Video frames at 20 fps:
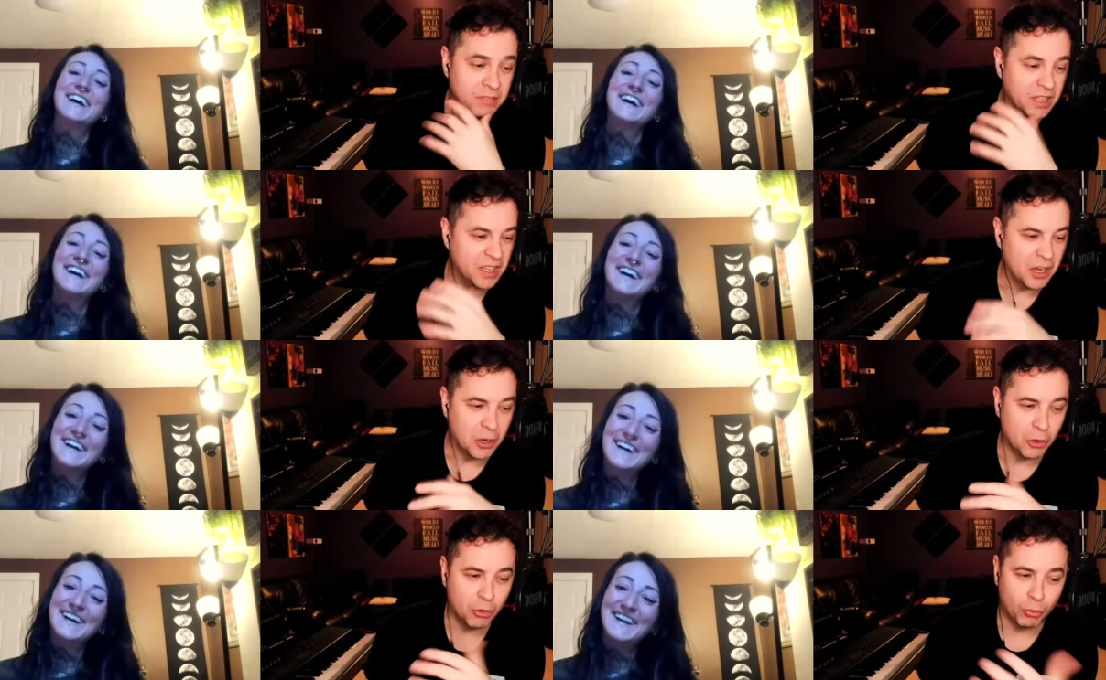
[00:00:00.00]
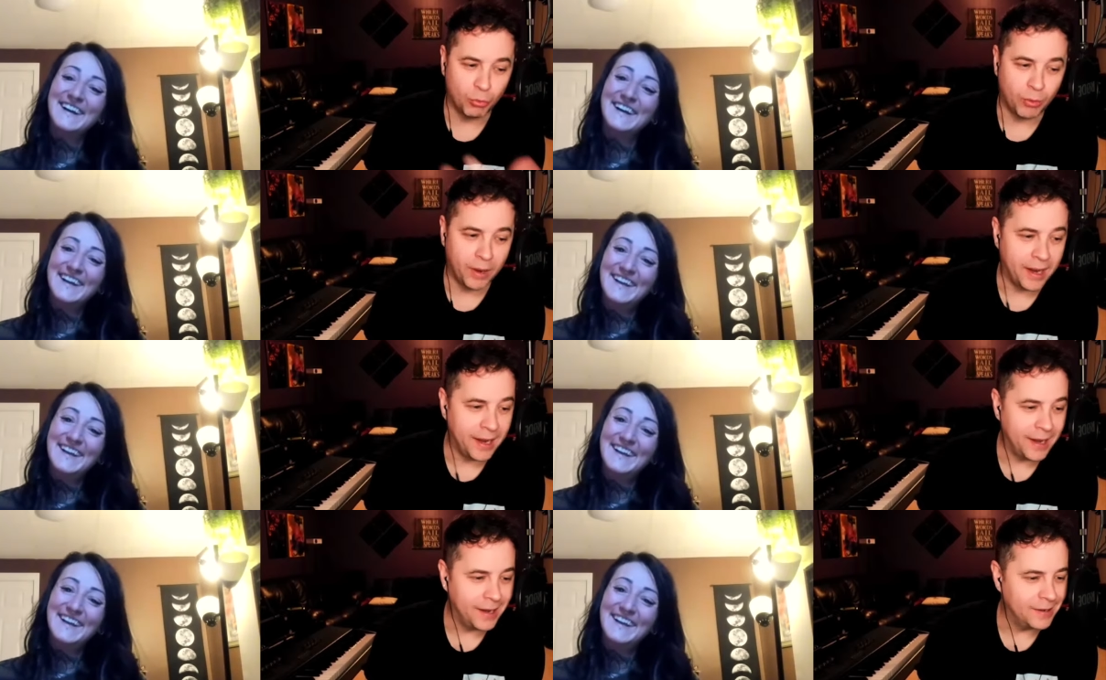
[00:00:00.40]
Speaker 1: like a
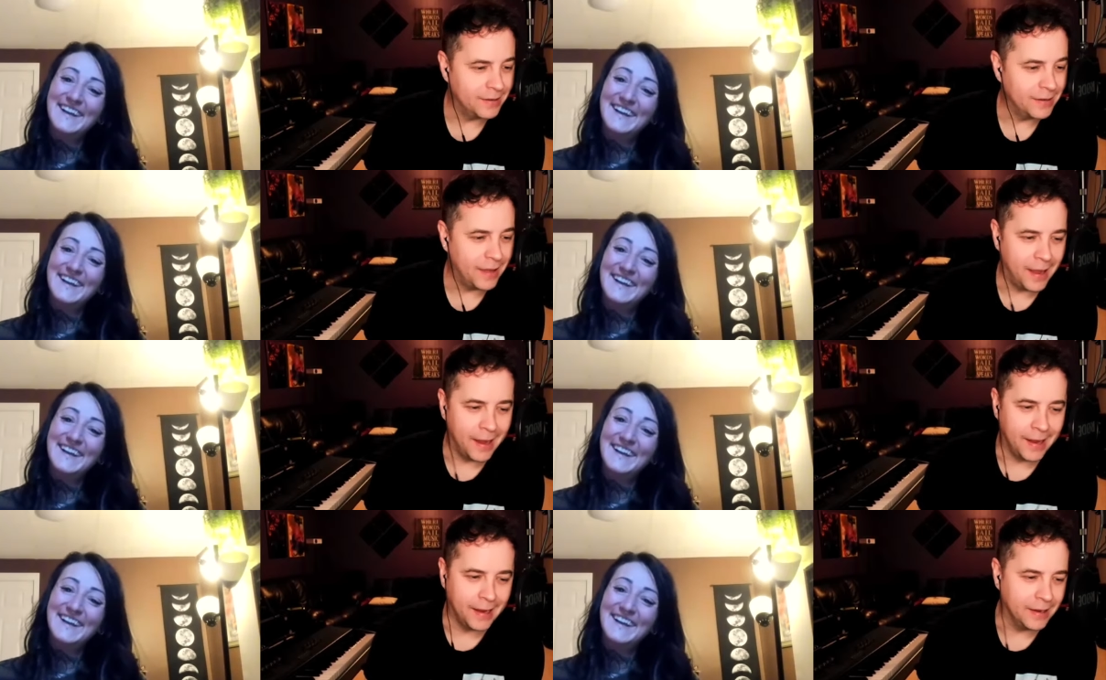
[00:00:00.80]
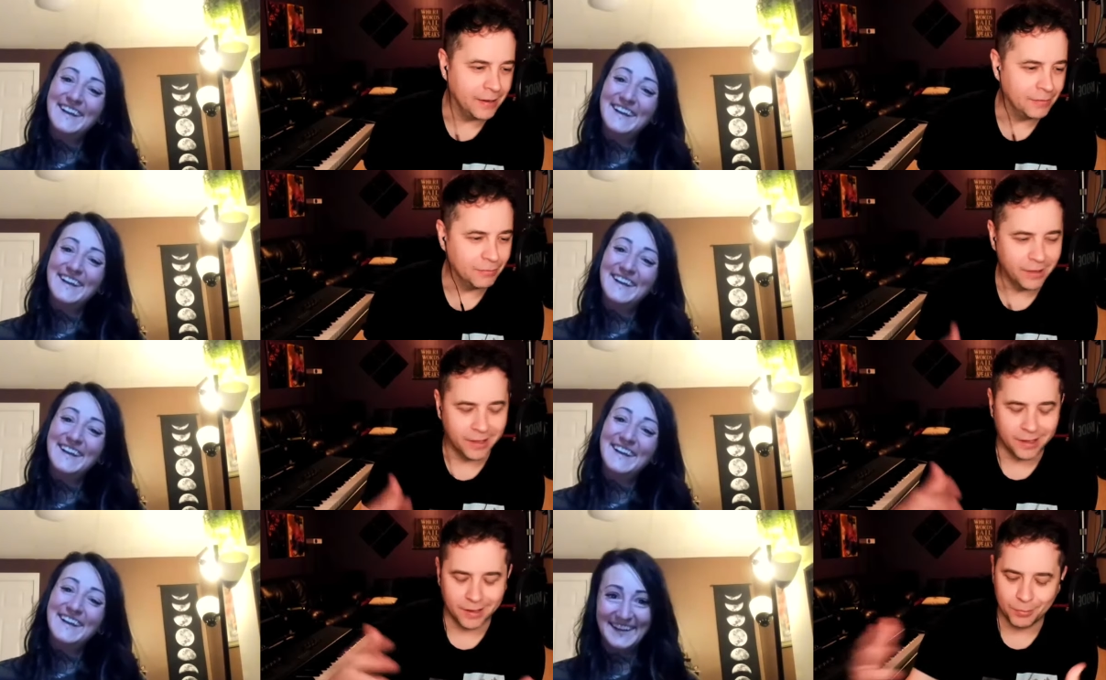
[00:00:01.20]
grade
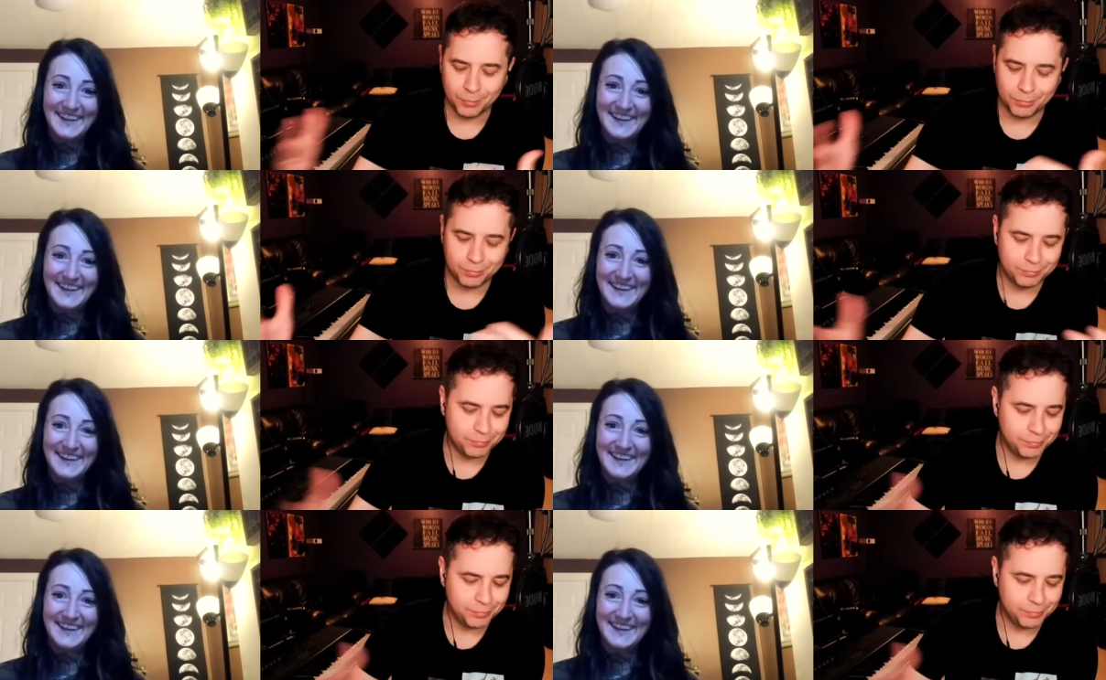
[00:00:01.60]
eight, like a